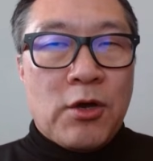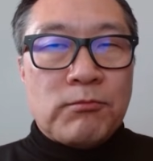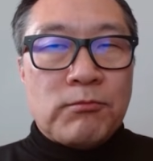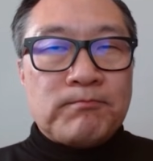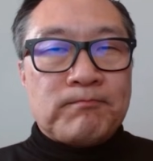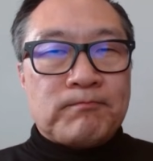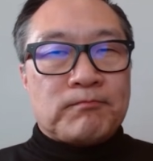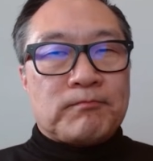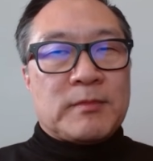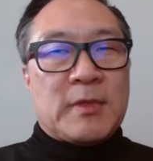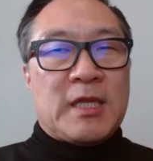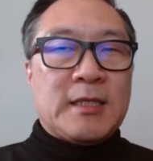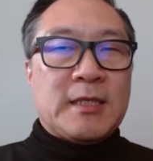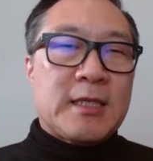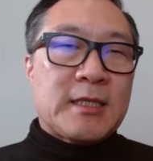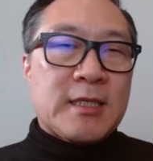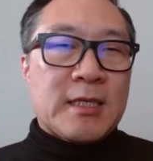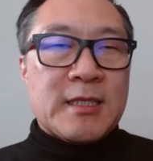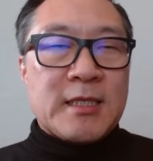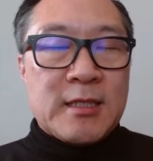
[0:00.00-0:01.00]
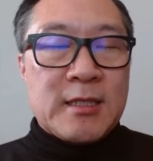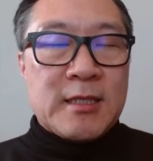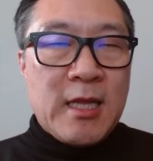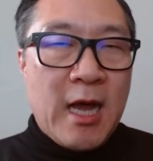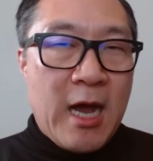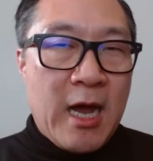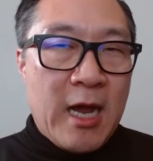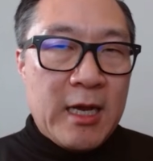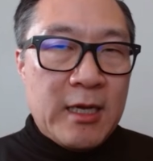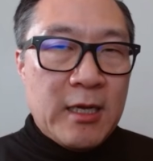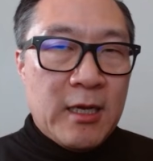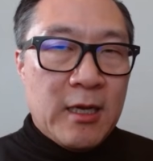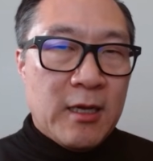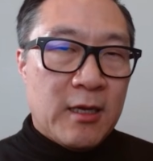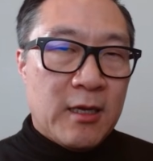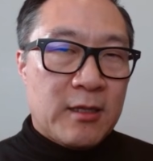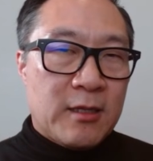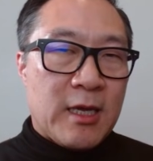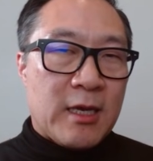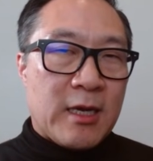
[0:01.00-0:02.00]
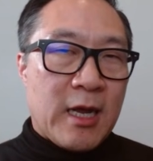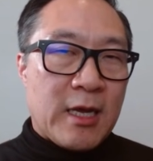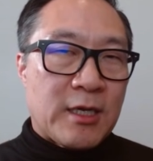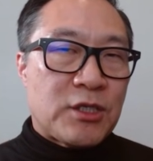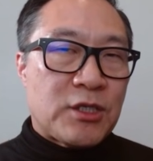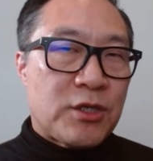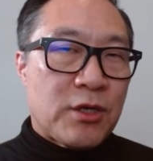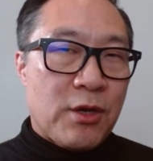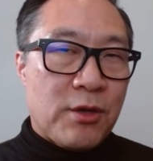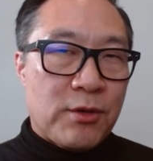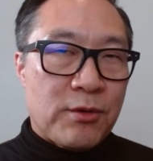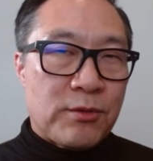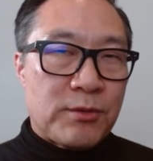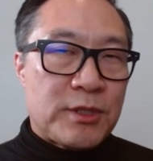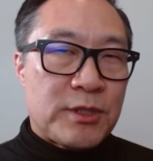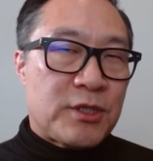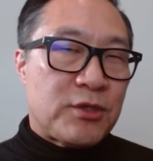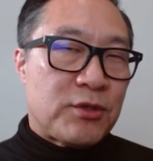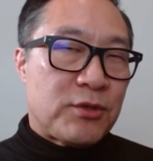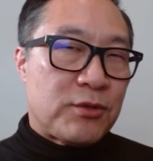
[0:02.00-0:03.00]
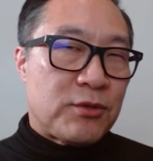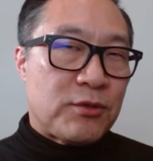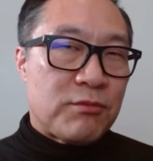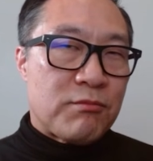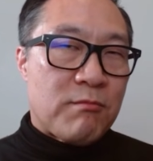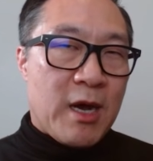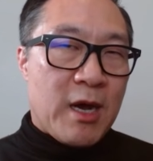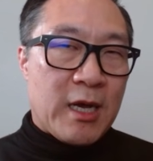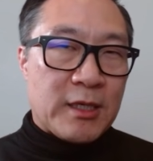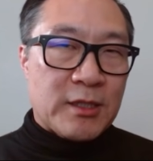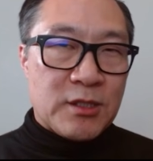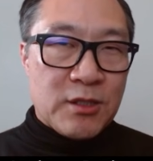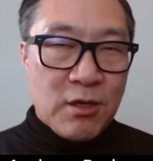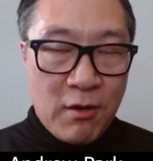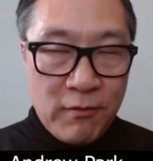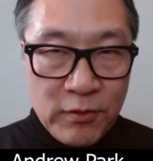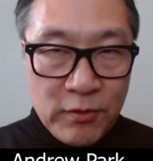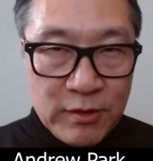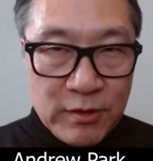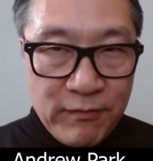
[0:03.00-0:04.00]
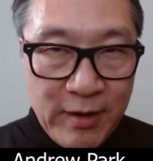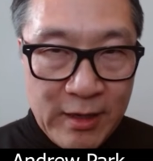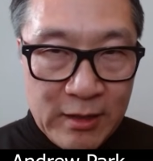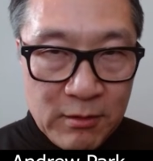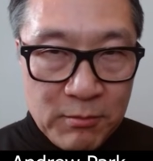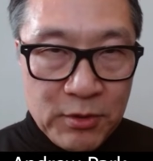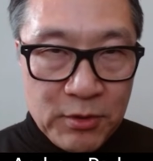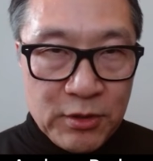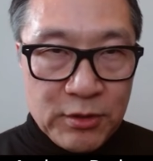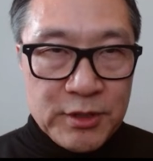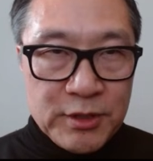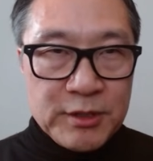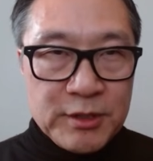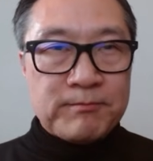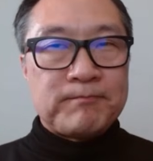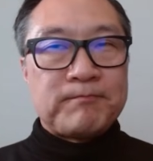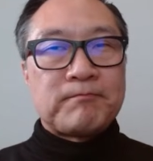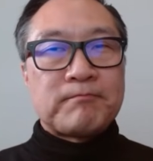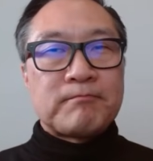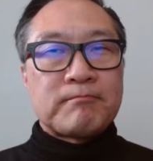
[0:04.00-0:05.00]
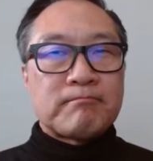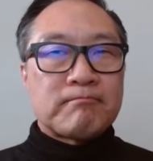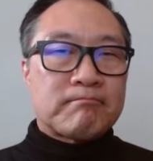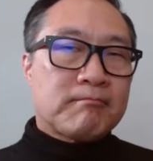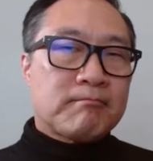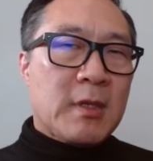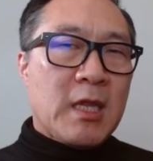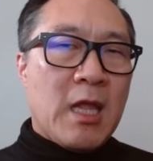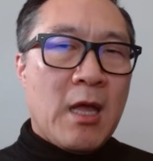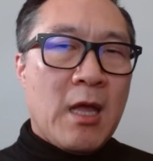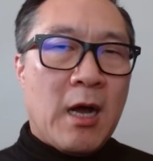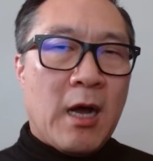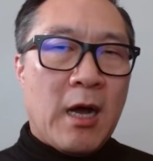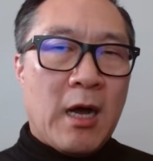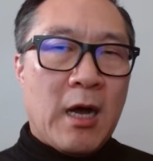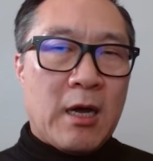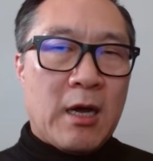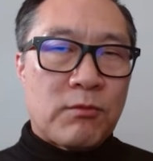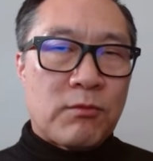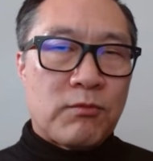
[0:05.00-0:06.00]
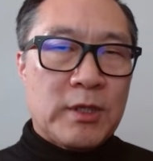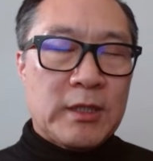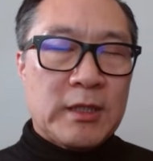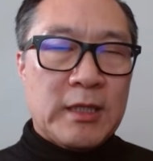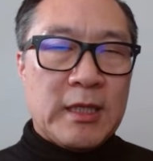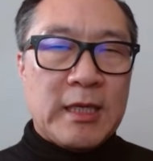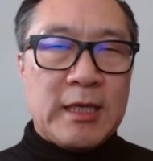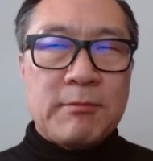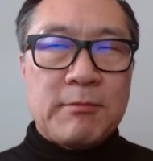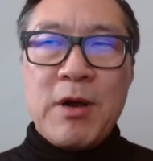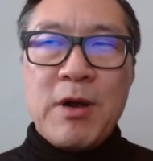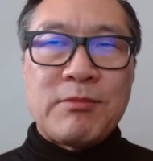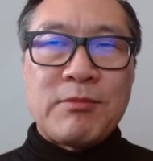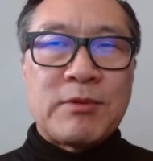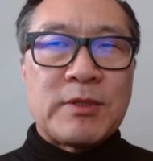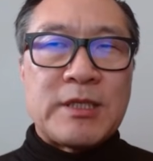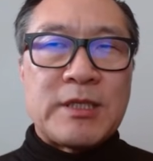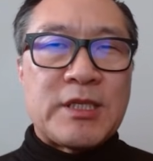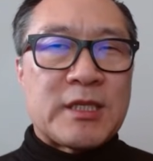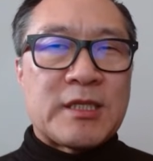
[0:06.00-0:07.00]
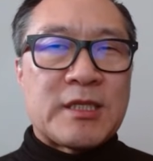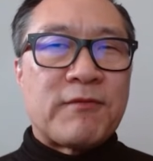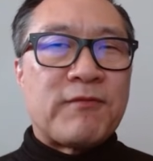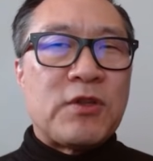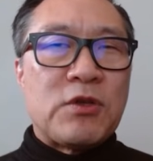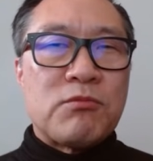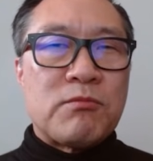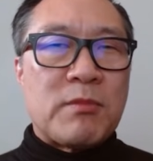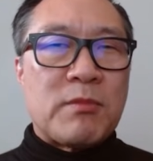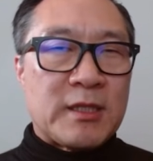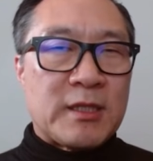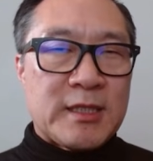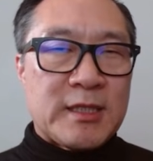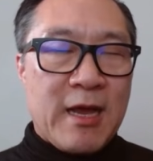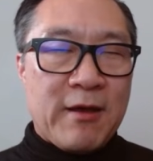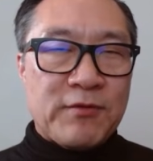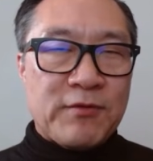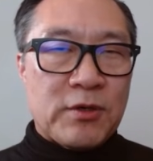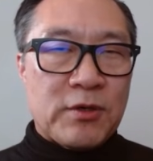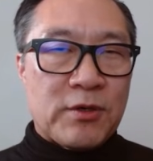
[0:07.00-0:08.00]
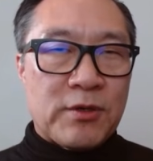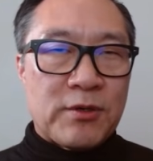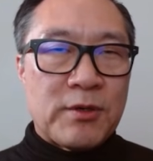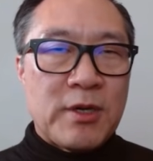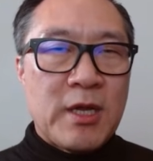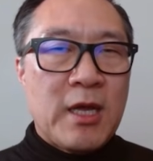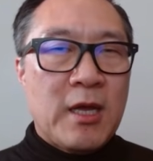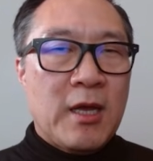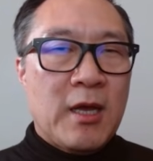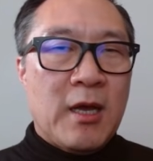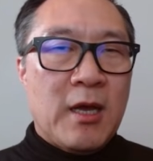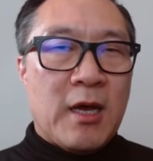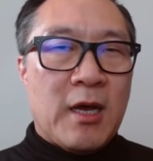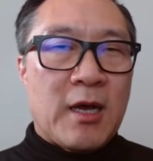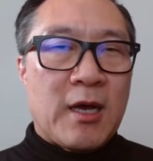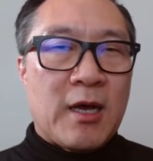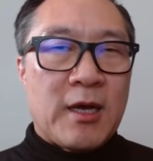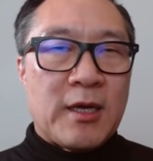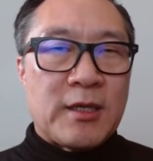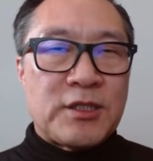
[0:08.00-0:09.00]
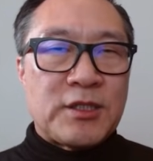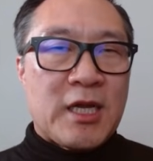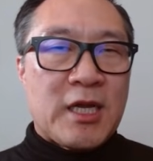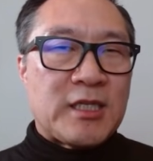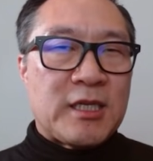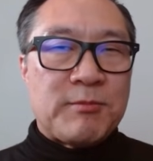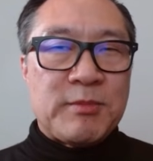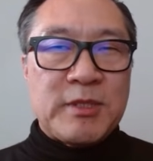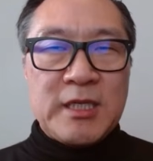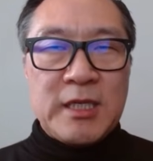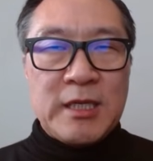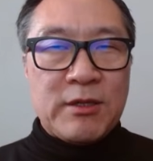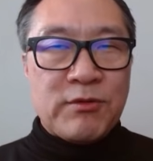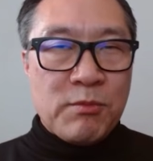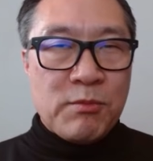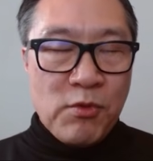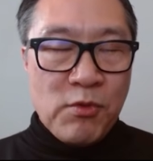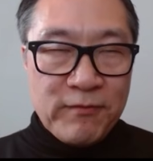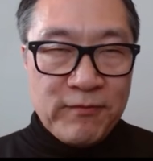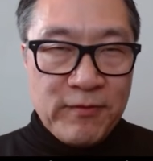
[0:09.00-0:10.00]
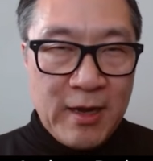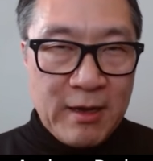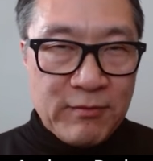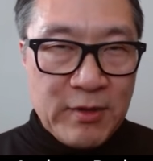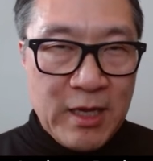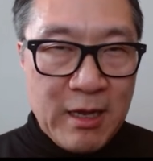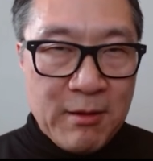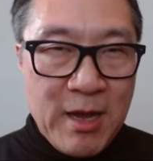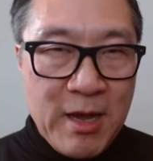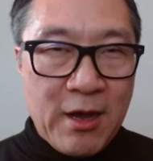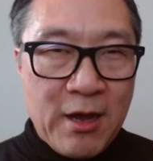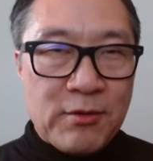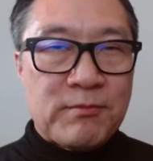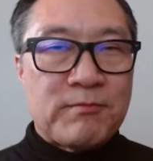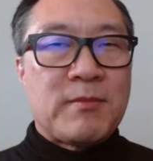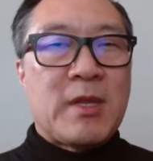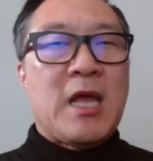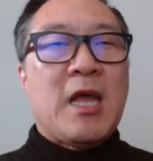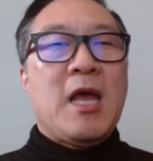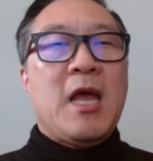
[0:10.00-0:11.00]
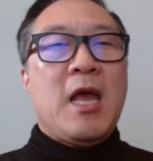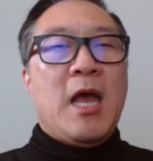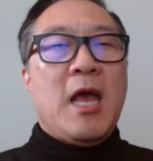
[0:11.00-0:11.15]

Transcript: So this is a slide that I showed to my software developers, uh, really probably just a few months after uh, ChatGPT 3.5 came out.